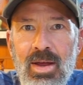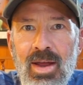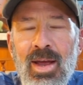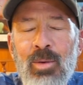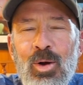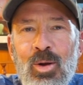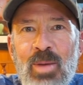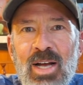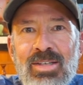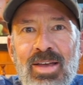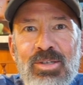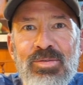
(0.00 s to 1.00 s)
Hey, welcome back
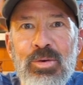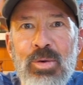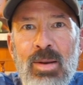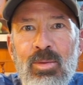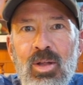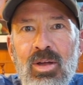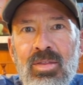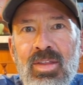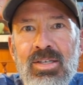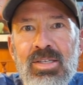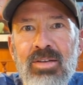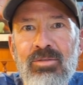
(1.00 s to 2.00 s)
to SV Ramble On, and
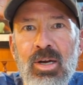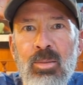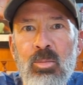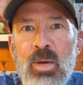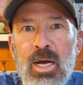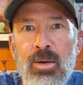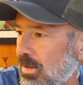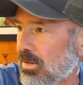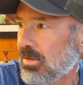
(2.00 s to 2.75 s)
thanks again for coming back.